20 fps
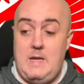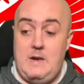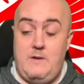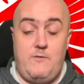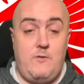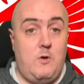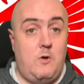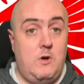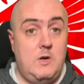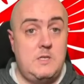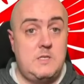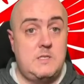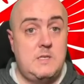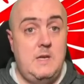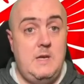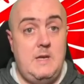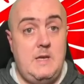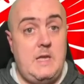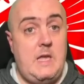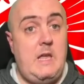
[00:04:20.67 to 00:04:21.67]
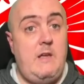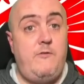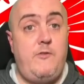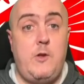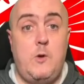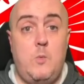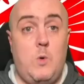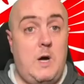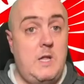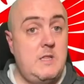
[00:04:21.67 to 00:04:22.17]
And of course, if
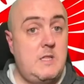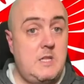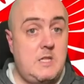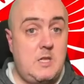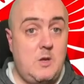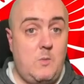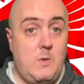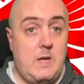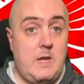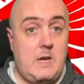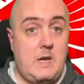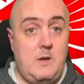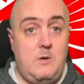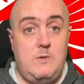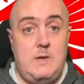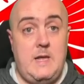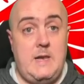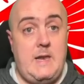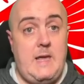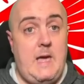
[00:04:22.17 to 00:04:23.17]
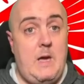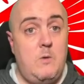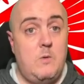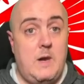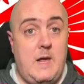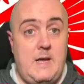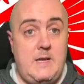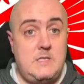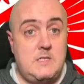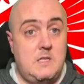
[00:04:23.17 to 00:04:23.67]
you wanted to include any
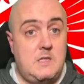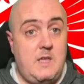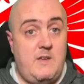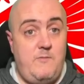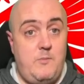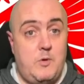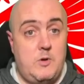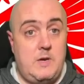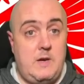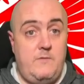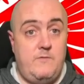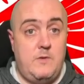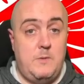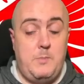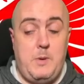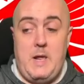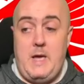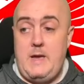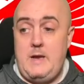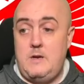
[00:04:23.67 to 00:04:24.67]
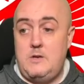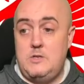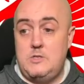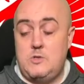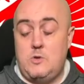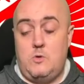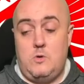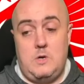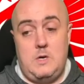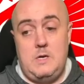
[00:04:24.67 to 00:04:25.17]
outlays that they've put in for players
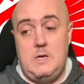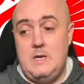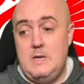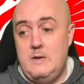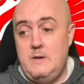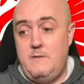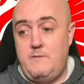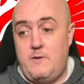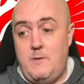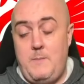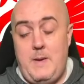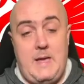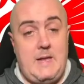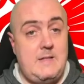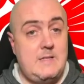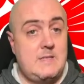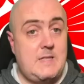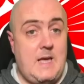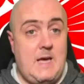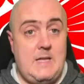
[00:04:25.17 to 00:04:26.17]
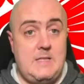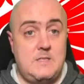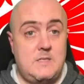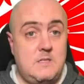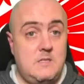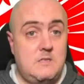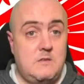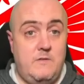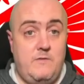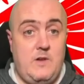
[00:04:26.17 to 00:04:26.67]
or for main stands
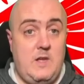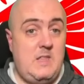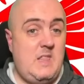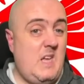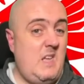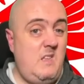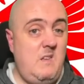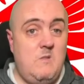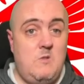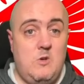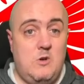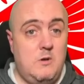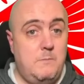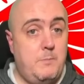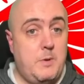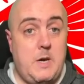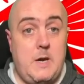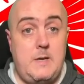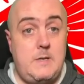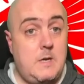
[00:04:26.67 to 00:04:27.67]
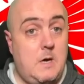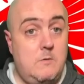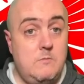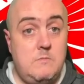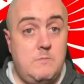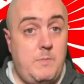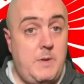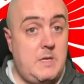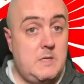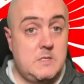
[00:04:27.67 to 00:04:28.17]
and stuff like that, you could, but I
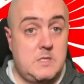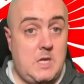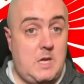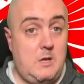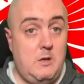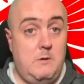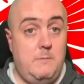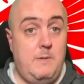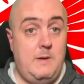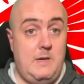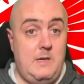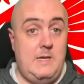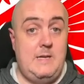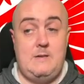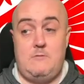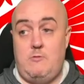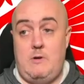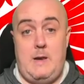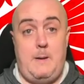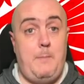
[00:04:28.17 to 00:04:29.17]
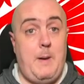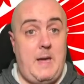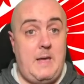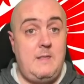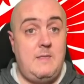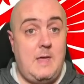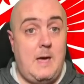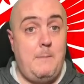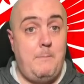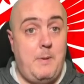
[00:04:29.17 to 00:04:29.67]
don't, because the club literally
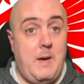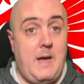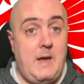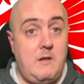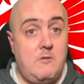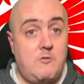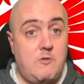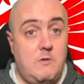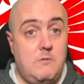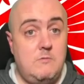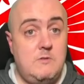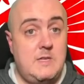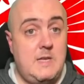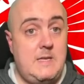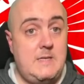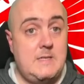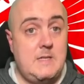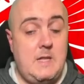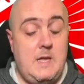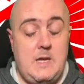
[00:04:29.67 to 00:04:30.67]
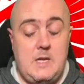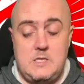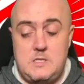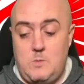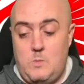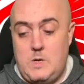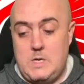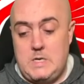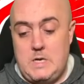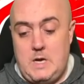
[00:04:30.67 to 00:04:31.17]
paid that back through season tickets
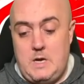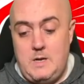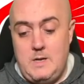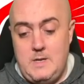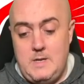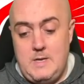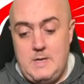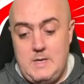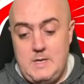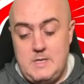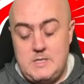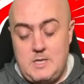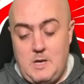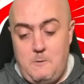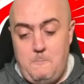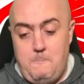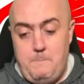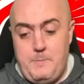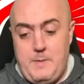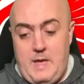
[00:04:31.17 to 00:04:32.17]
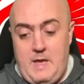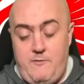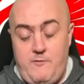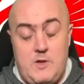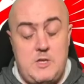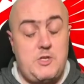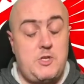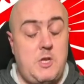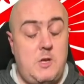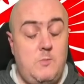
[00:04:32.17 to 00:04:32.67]
and whatnot. So
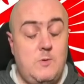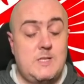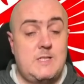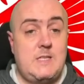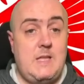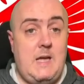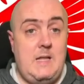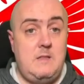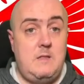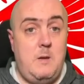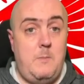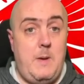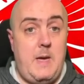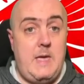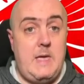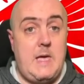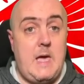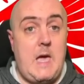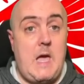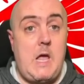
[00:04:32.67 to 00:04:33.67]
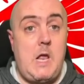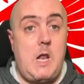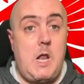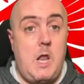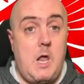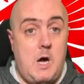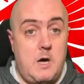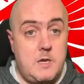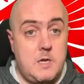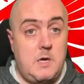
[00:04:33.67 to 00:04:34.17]
FSG will stand to make a
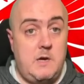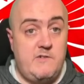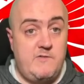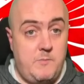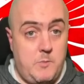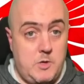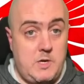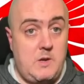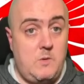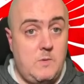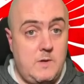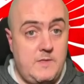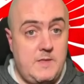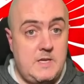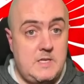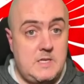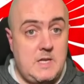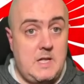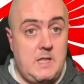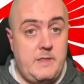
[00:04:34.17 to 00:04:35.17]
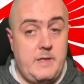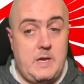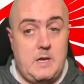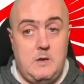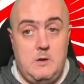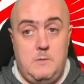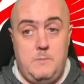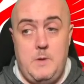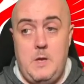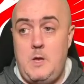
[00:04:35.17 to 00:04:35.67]
lot of money when they sell the
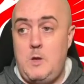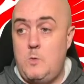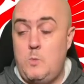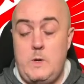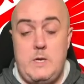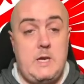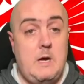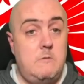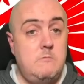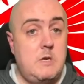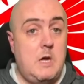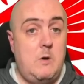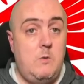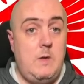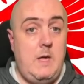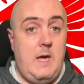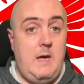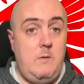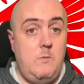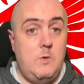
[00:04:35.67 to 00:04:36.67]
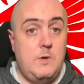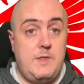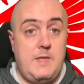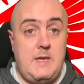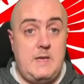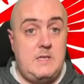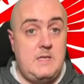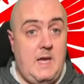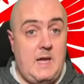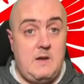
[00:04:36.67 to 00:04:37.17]
club. We don't know yet what
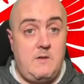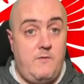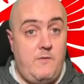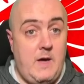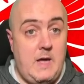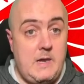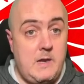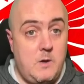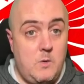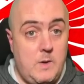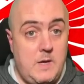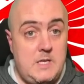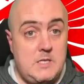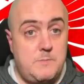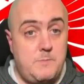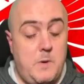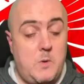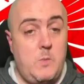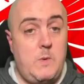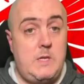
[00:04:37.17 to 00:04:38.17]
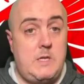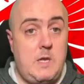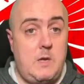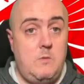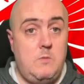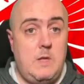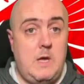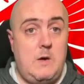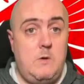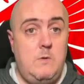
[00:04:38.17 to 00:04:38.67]
the exact value is, but we
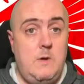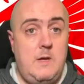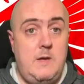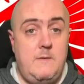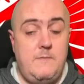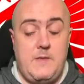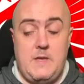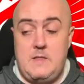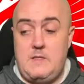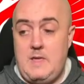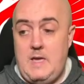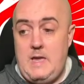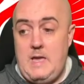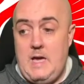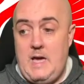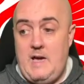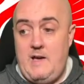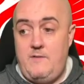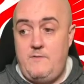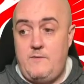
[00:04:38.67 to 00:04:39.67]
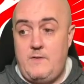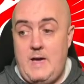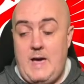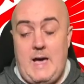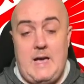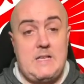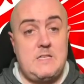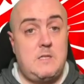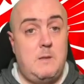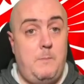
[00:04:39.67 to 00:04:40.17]
do know that they have
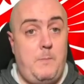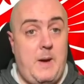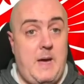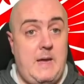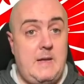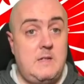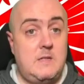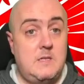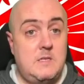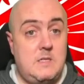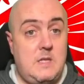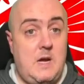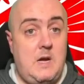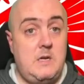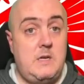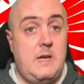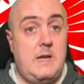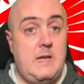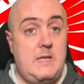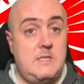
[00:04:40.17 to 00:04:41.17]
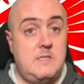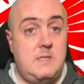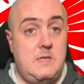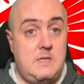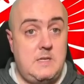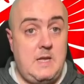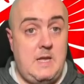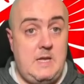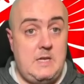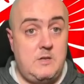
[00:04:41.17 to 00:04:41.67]
asked the bank to start
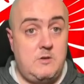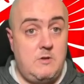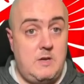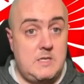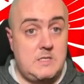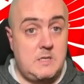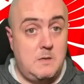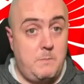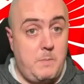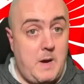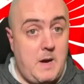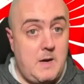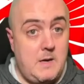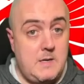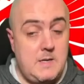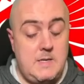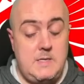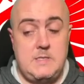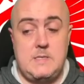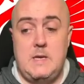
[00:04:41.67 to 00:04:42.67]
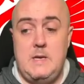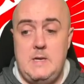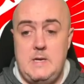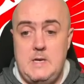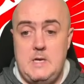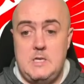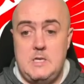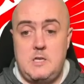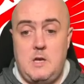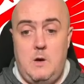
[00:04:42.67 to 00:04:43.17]
listening to interested parties.
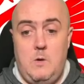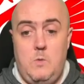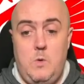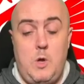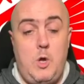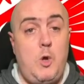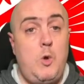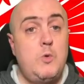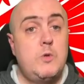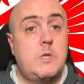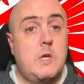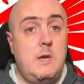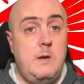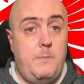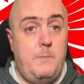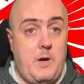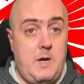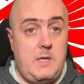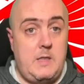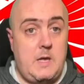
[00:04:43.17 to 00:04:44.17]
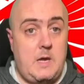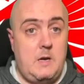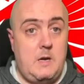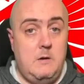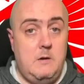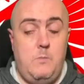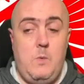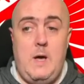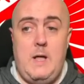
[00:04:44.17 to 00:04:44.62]
So who's going to buy the club?